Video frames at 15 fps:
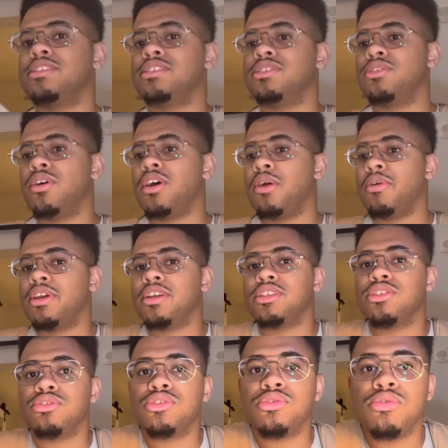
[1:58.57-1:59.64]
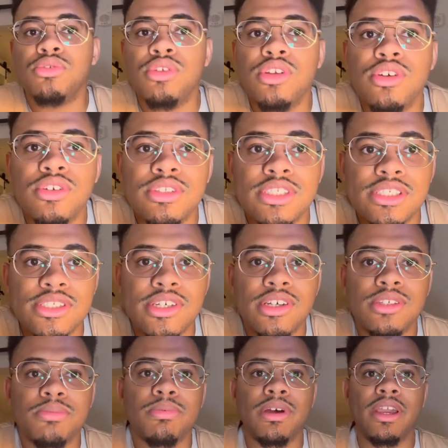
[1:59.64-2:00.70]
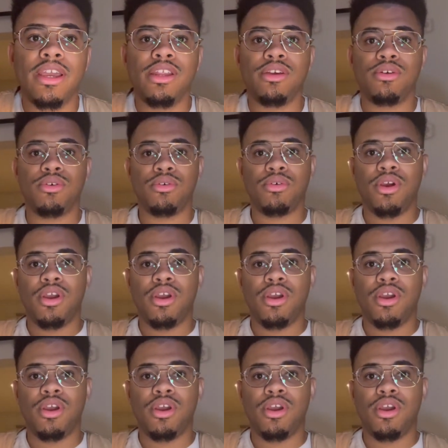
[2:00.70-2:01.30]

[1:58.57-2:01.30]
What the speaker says: so I wake into two little details. But anywho,